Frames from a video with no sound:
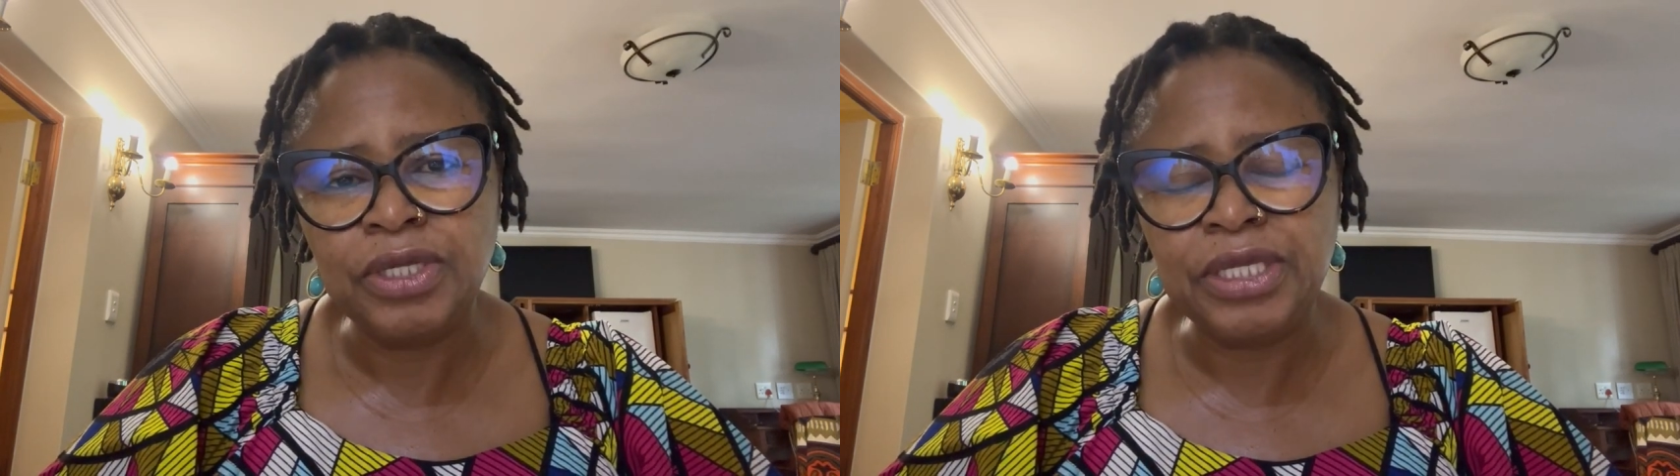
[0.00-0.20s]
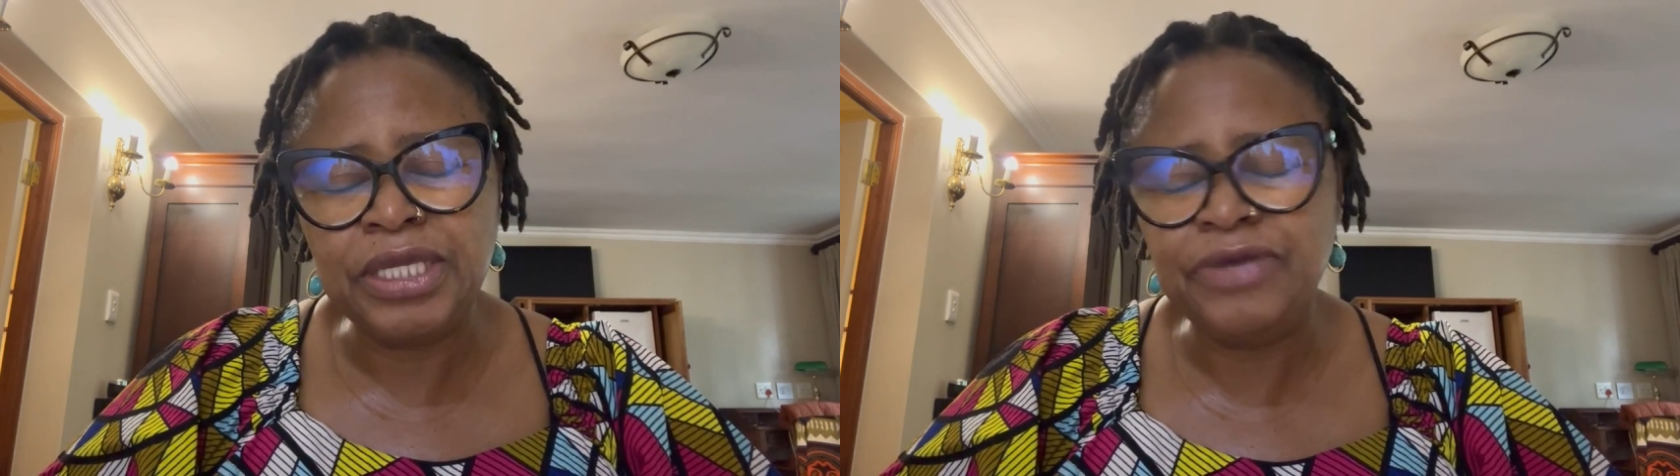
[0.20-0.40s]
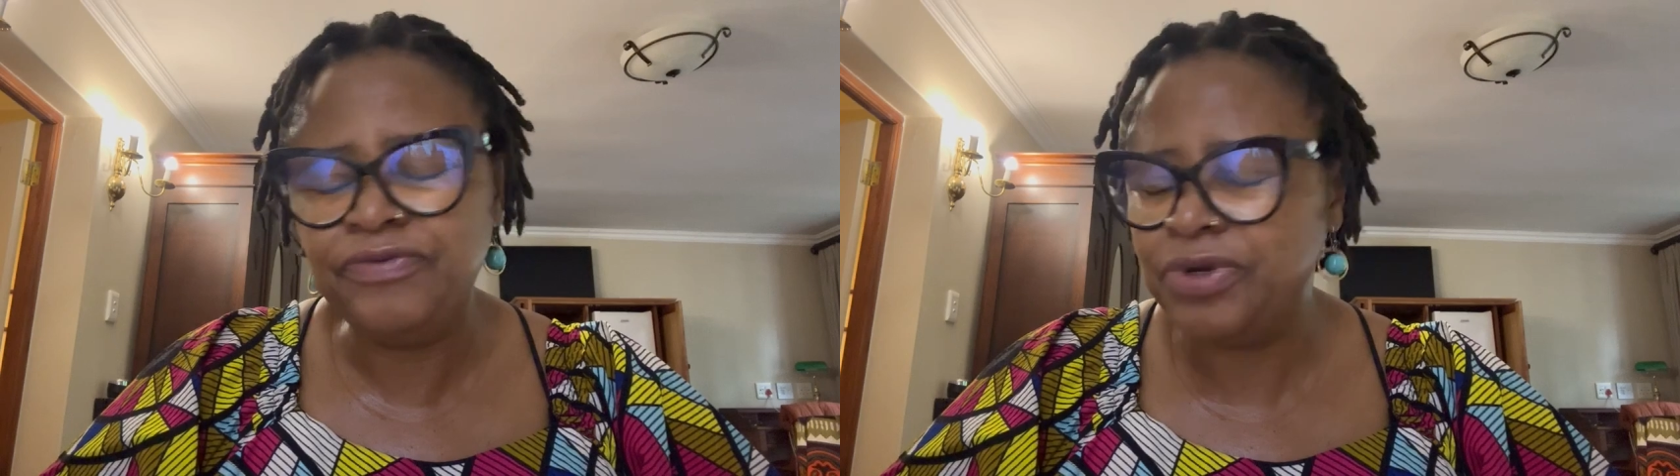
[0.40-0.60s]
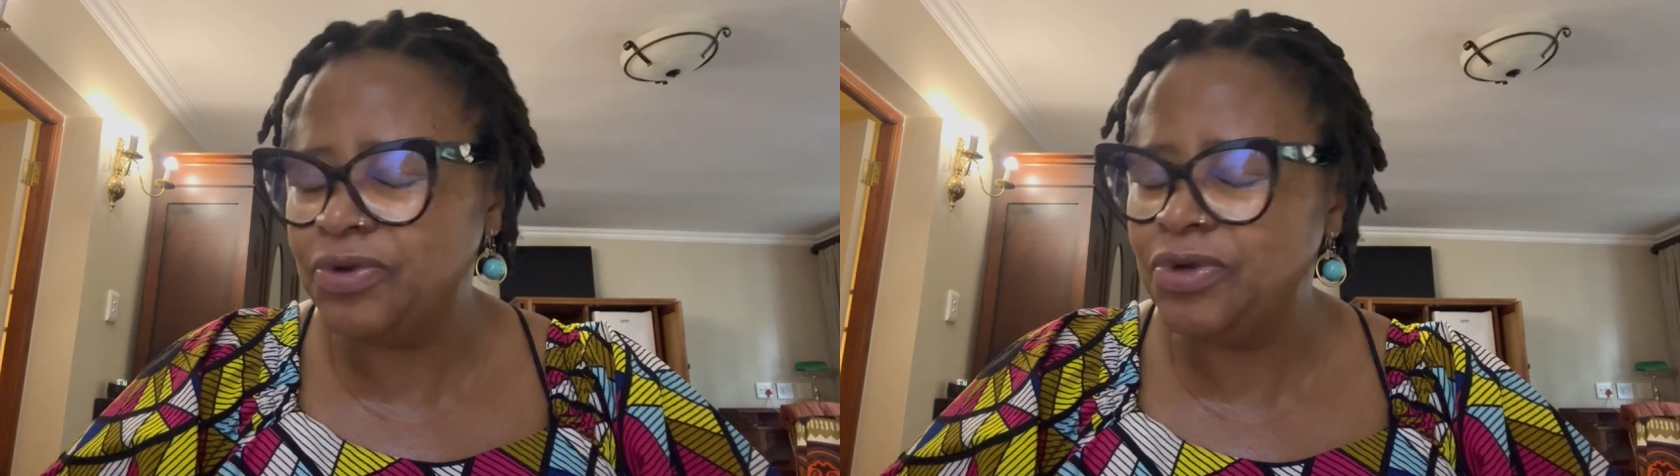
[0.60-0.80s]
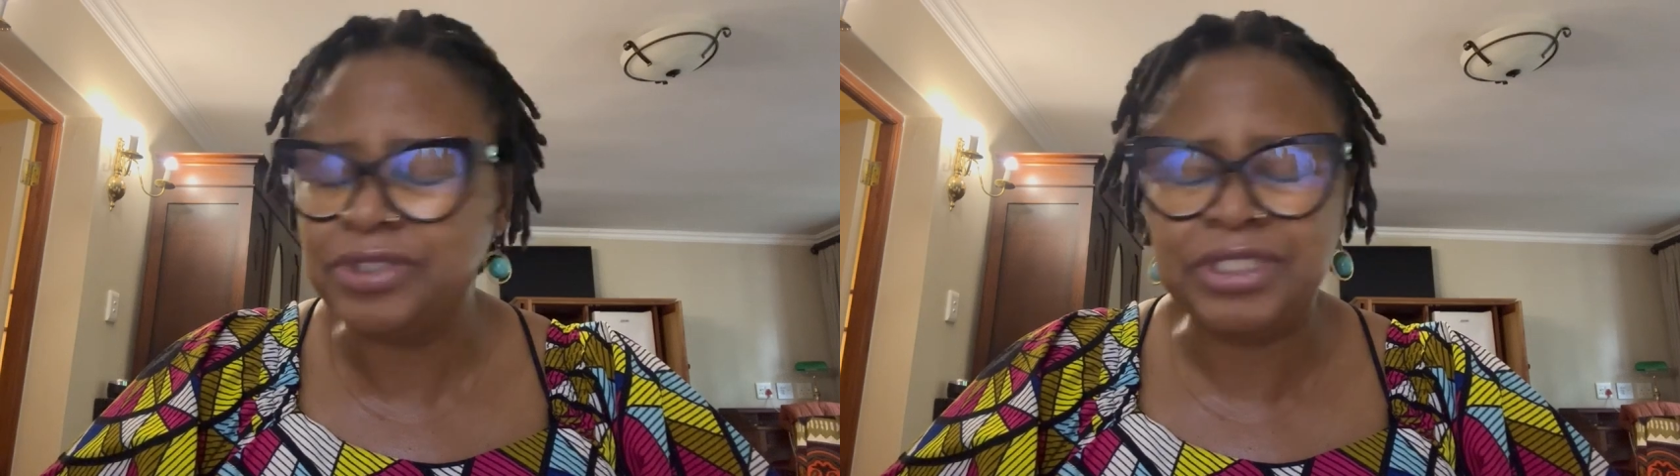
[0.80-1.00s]
even
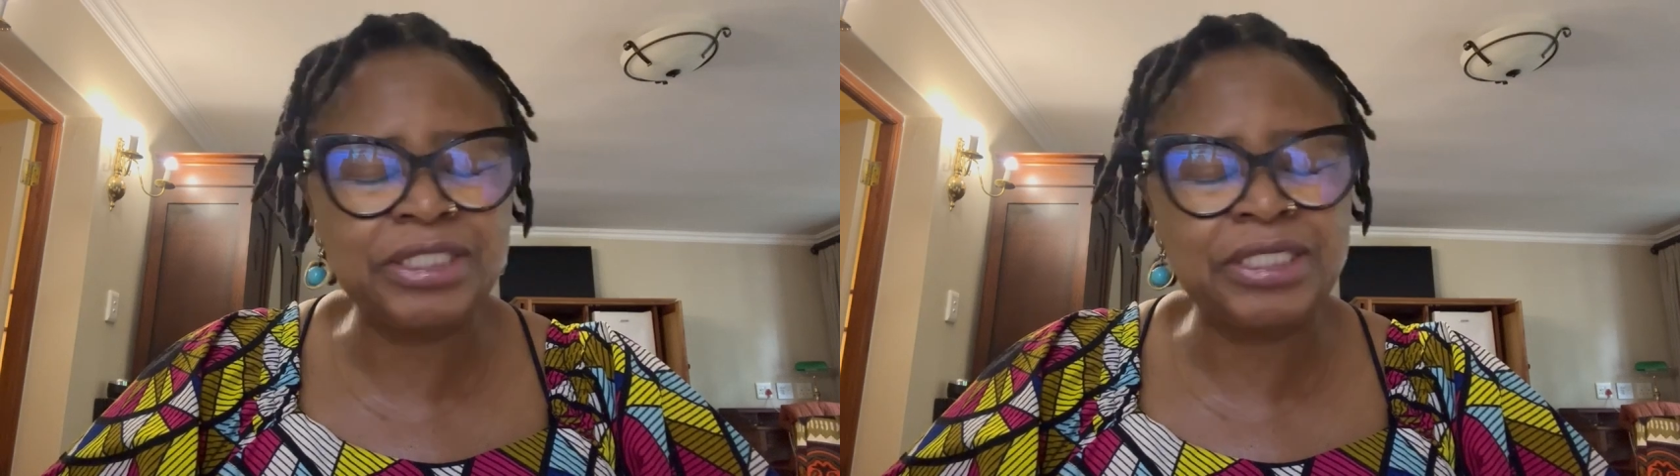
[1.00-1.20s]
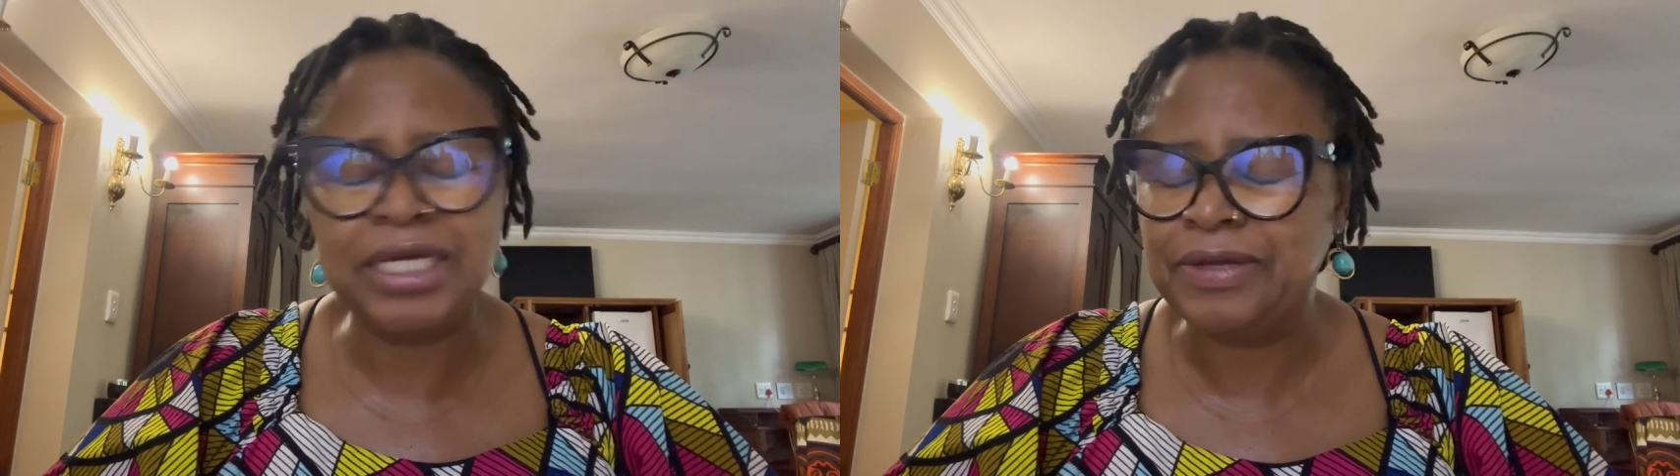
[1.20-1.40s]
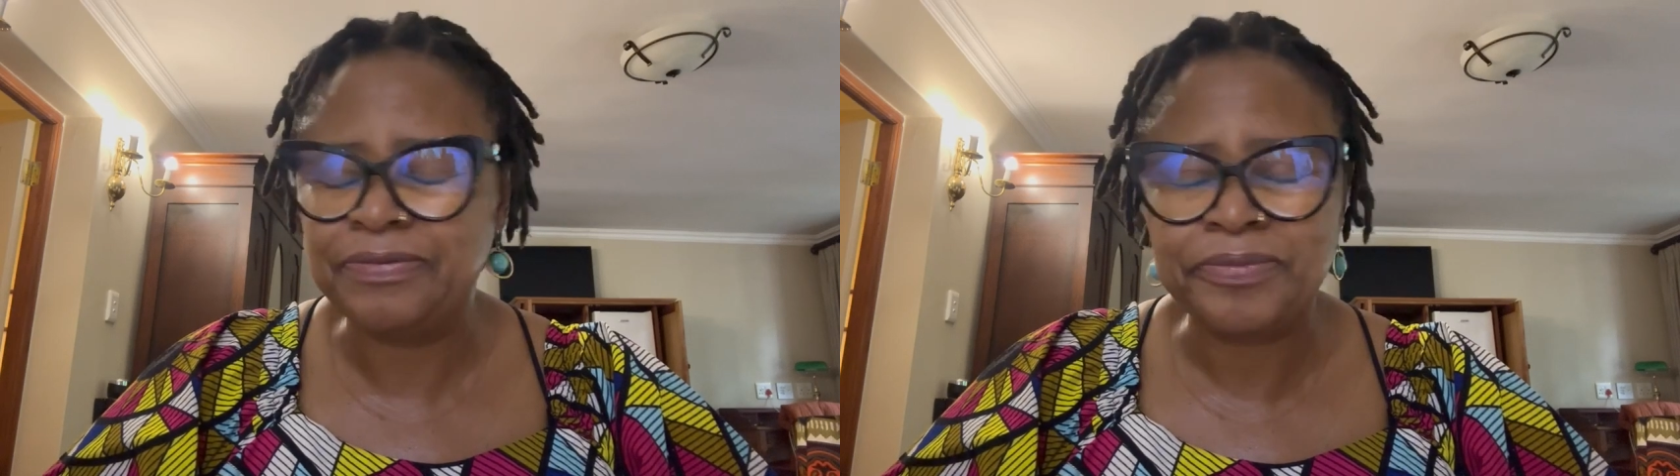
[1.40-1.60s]
consider